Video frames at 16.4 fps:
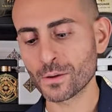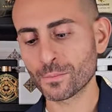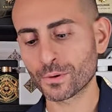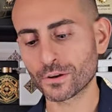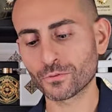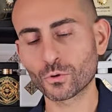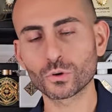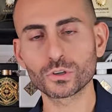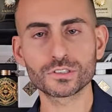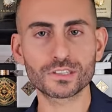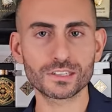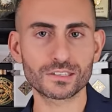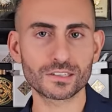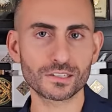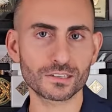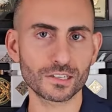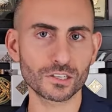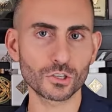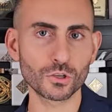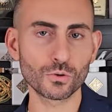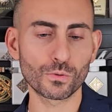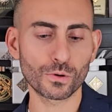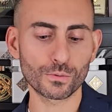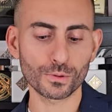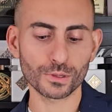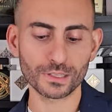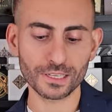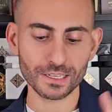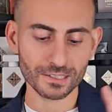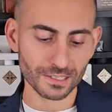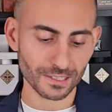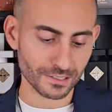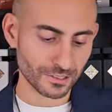But of course, this is a newer
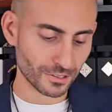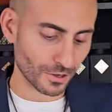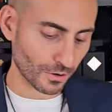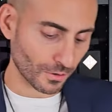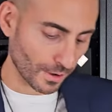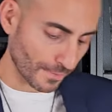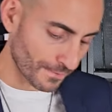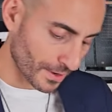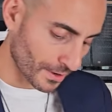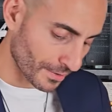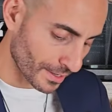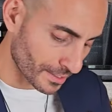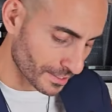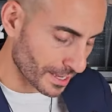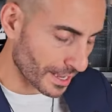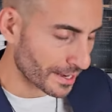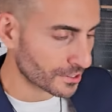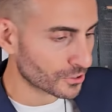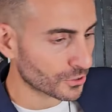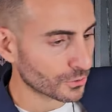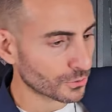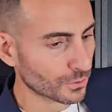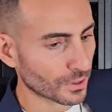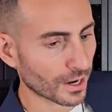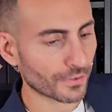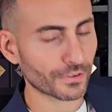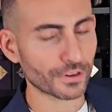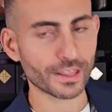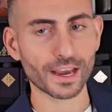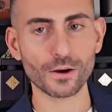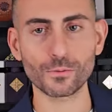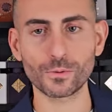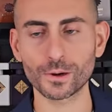release, and so I'm very excited to cover
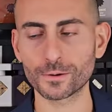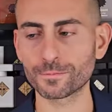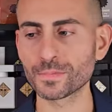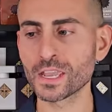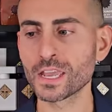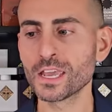that one.